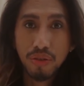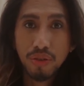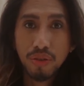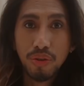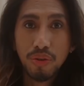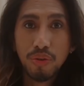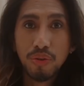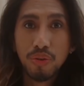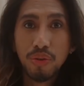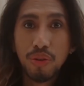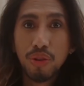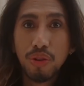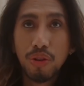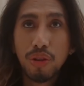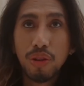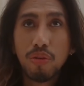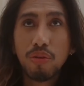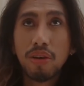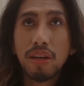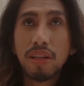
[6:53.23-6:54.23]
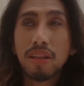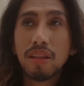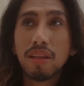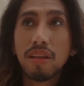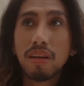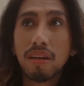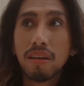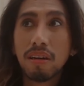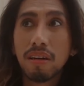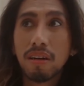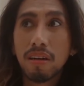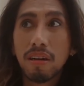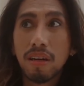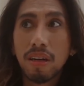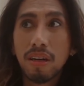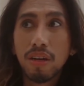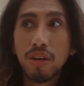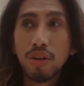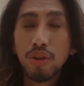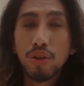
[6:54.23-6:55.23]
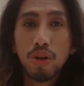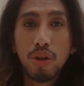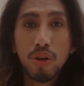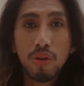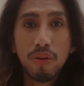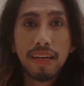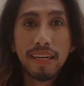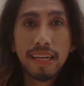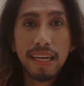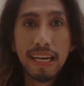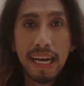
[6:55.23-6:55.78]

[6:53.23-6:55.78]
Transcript: You look at uh, you look at